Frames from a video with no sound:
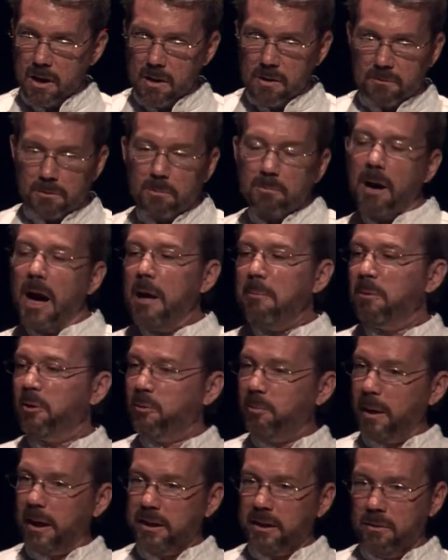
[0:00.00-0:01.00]
from my
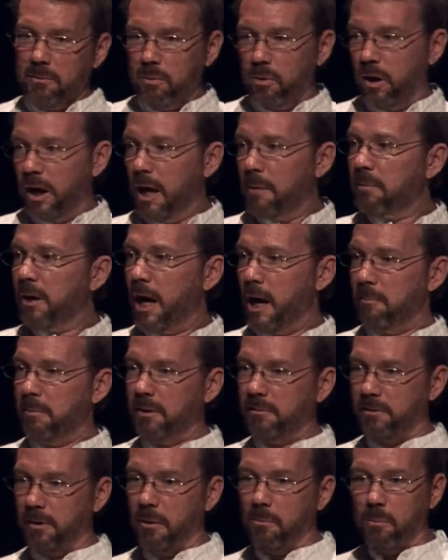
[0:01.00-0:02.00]
perspective, where I'm coming
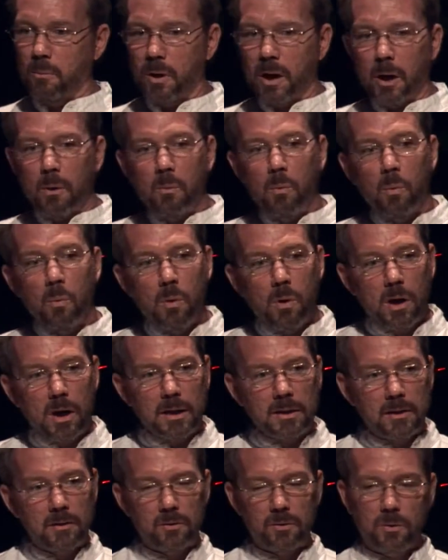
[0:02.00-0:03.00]
from, what I want
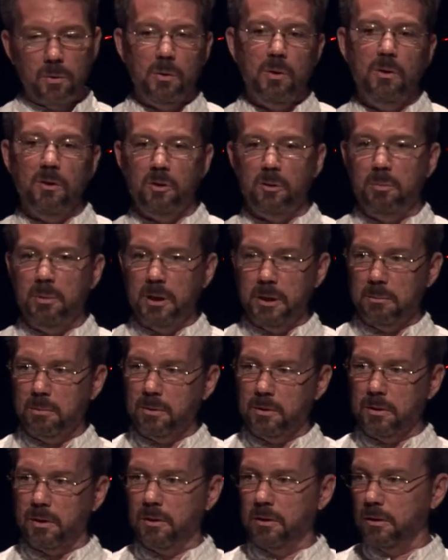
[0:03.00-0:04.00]
the students to be able
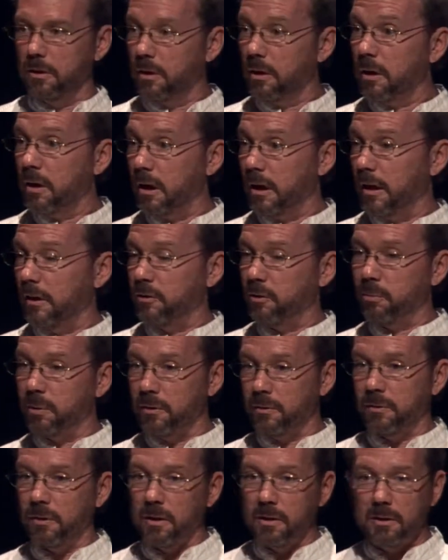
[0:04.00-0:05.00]
to learn as a
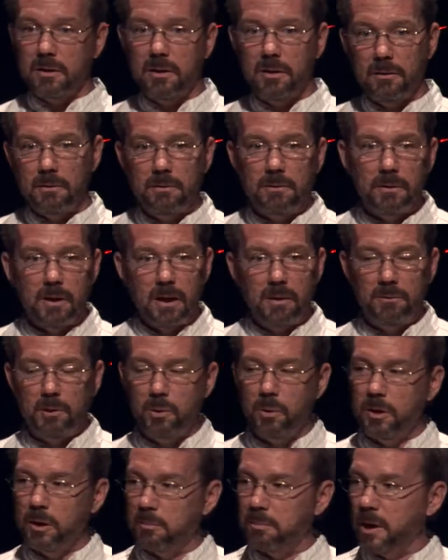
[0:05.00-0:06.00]
result of, of
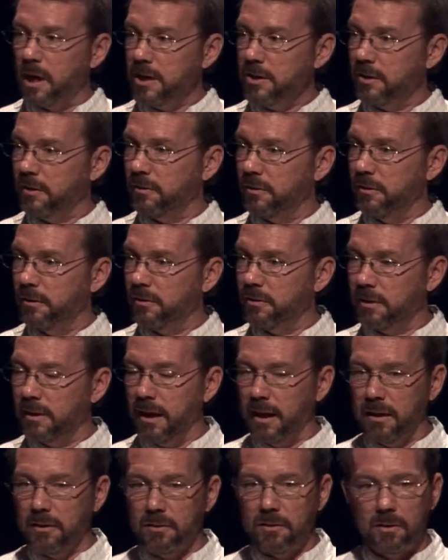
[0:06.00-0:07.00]
doing the projects in this
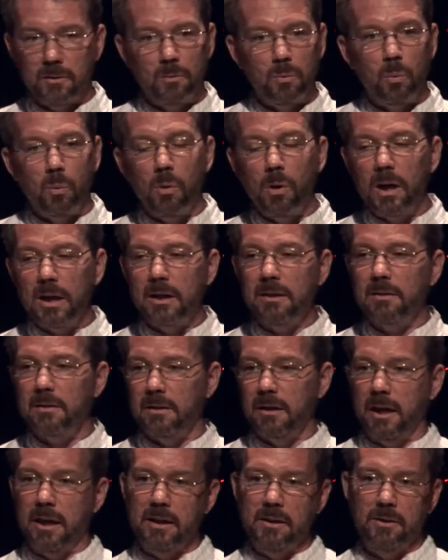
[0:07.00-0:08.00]
class is what it's
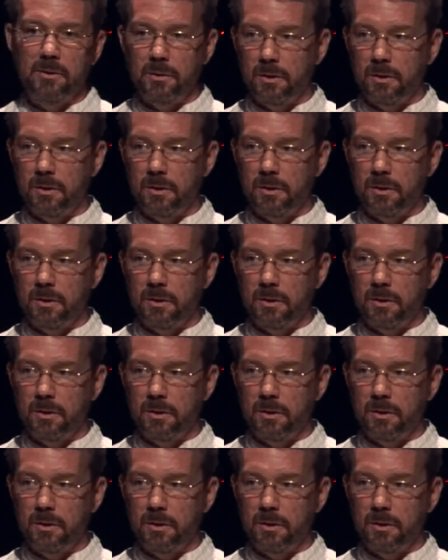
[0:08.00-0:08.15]
like to